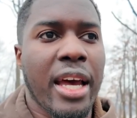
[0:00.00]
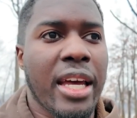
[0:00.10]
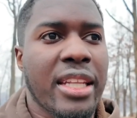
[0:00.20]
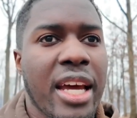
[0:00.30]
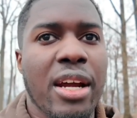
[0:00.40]

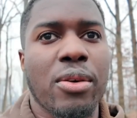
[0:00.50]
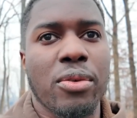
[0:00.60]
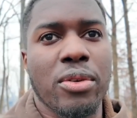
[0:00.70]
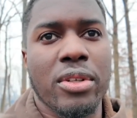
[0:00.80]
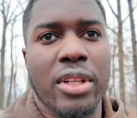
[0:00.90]
and
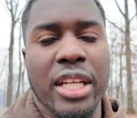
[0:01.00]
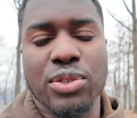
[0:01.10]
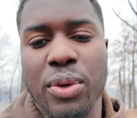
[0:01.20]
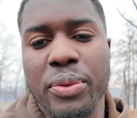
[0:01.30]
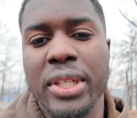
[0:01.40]
that's
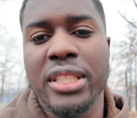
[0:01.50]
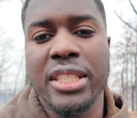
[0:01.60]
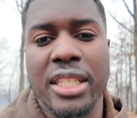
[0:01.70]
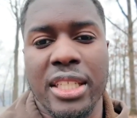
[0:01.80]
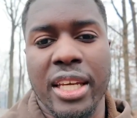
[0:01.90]
what really
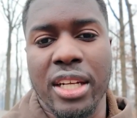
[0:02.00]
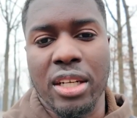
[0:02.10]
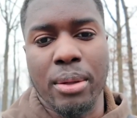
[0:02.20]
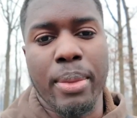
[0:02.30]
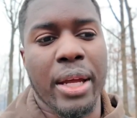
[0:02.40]
takes a hit
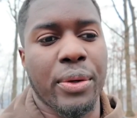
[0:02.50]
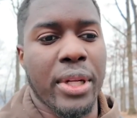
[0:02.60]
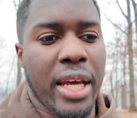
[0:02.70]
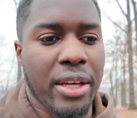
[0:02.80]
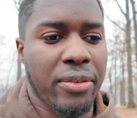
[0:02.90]
on the battery
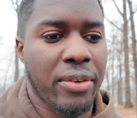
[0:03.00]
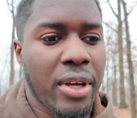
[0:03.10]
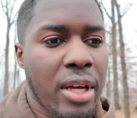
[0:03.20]
life.